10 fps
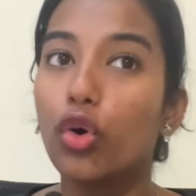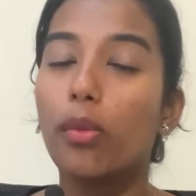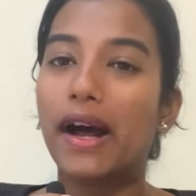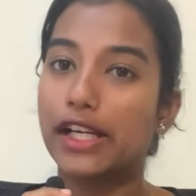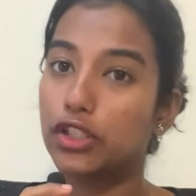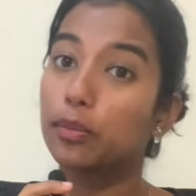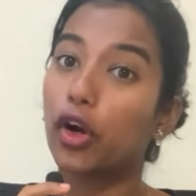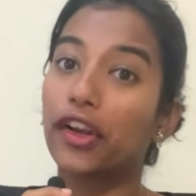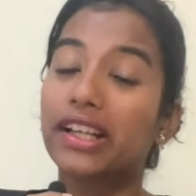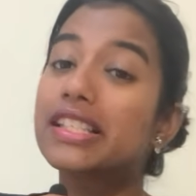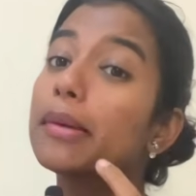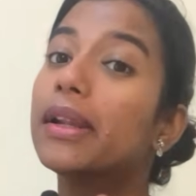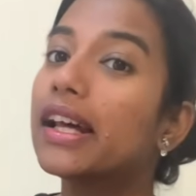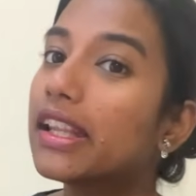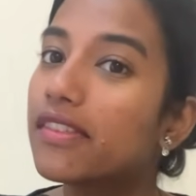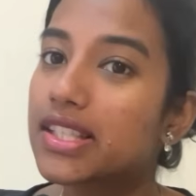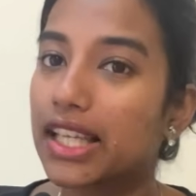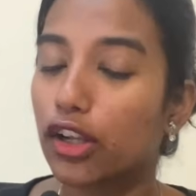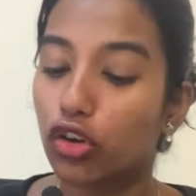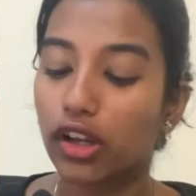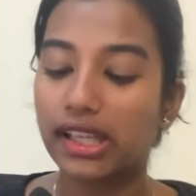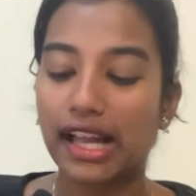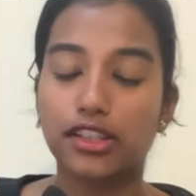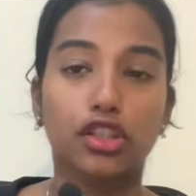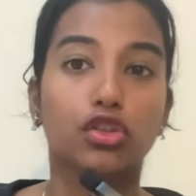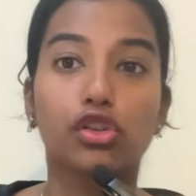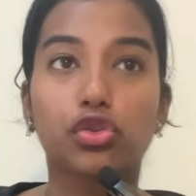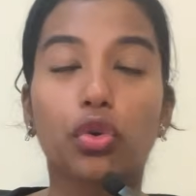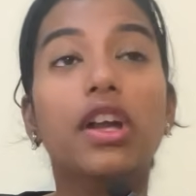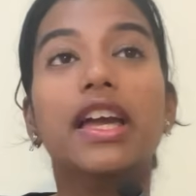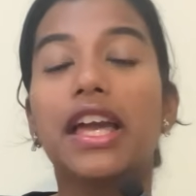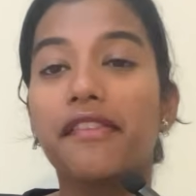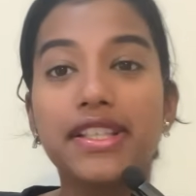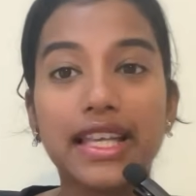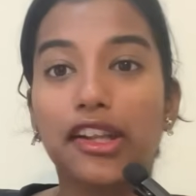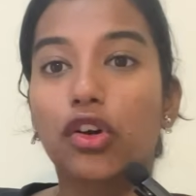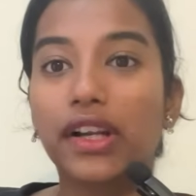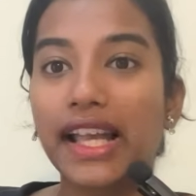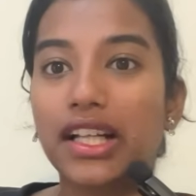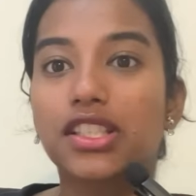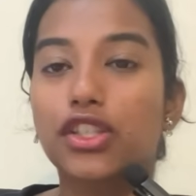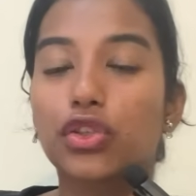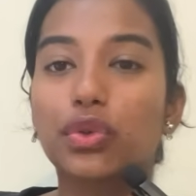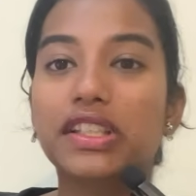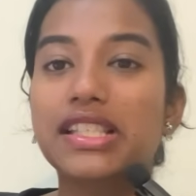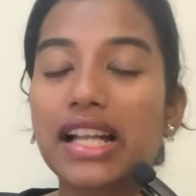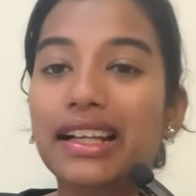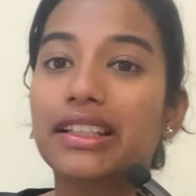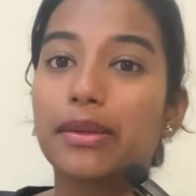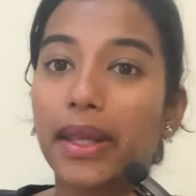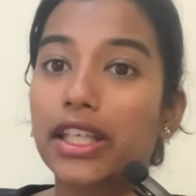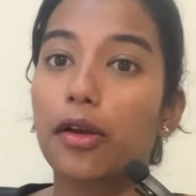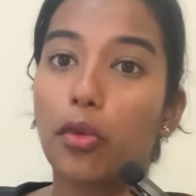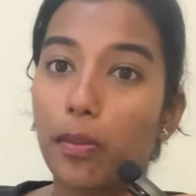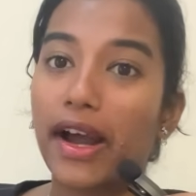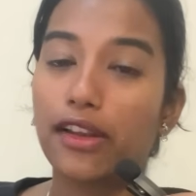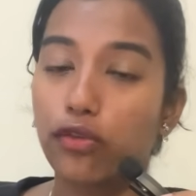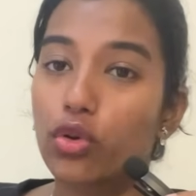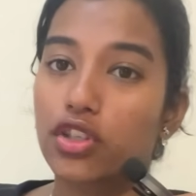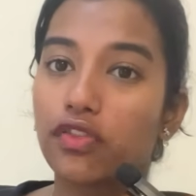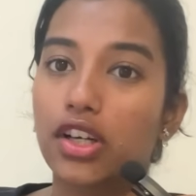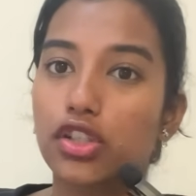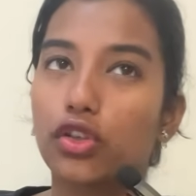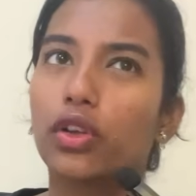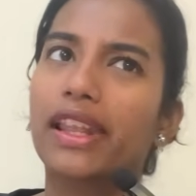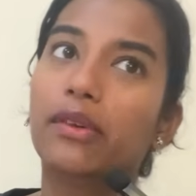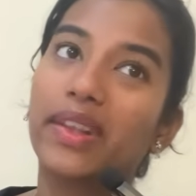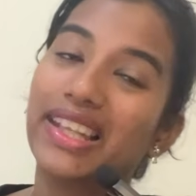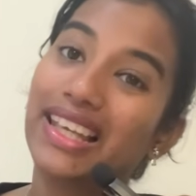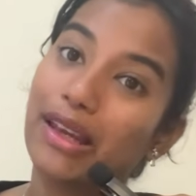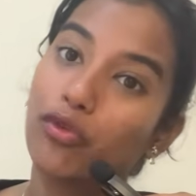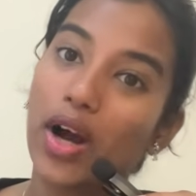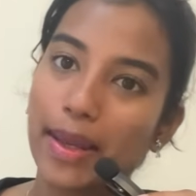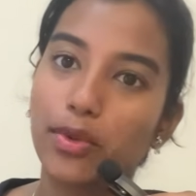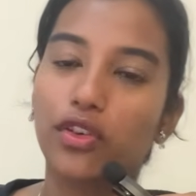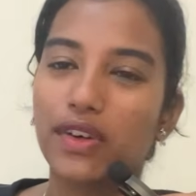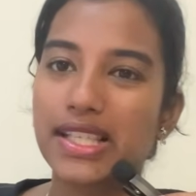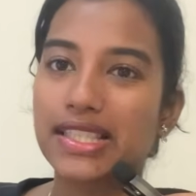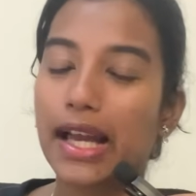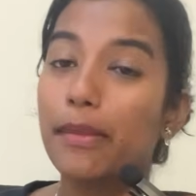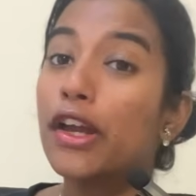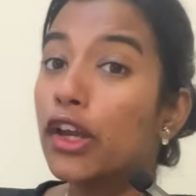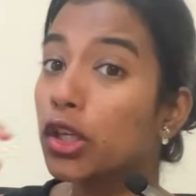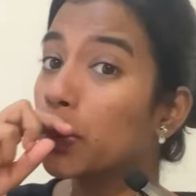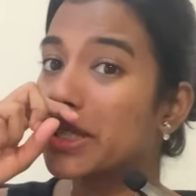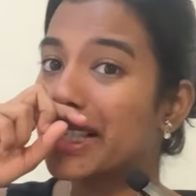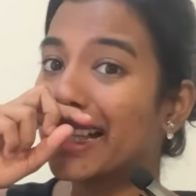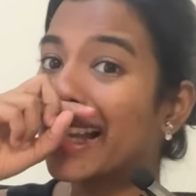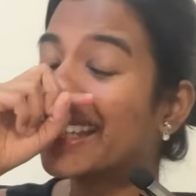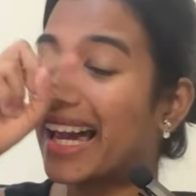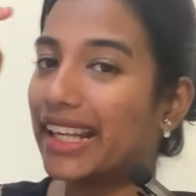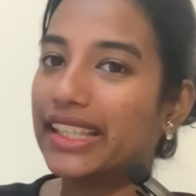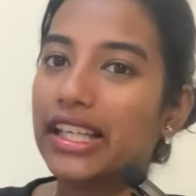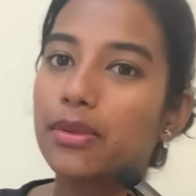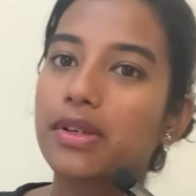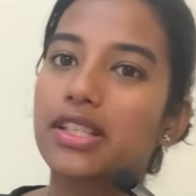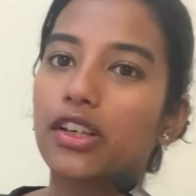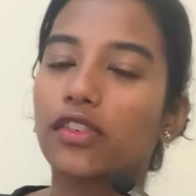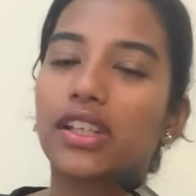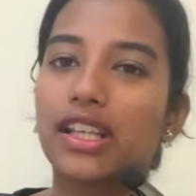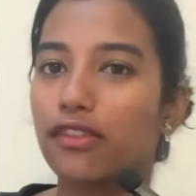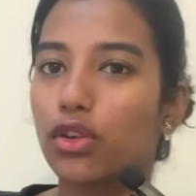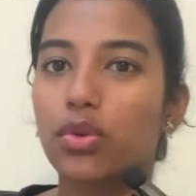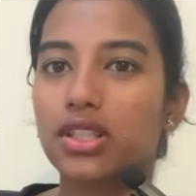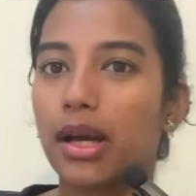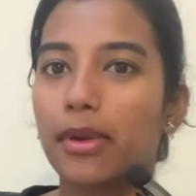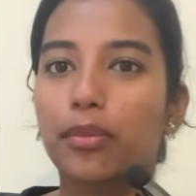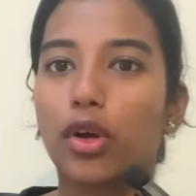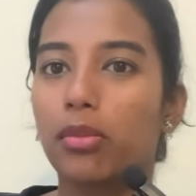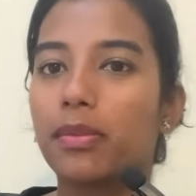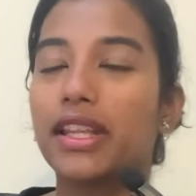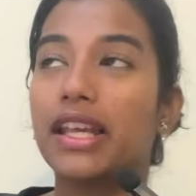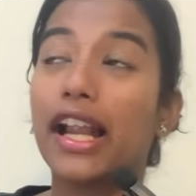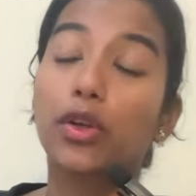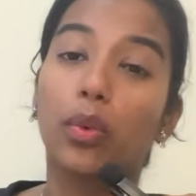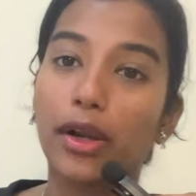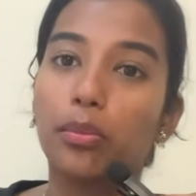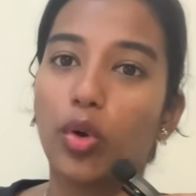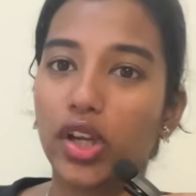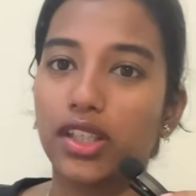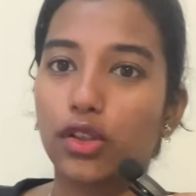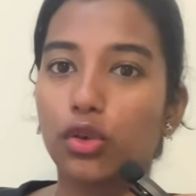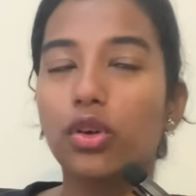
low margin product. Similarly with Cellucor gadgets also, even Cellucor gadgets, they started making mobile phones first, like when they came for IPO first time, you would see that 98% of their revenue was coming probably at one point,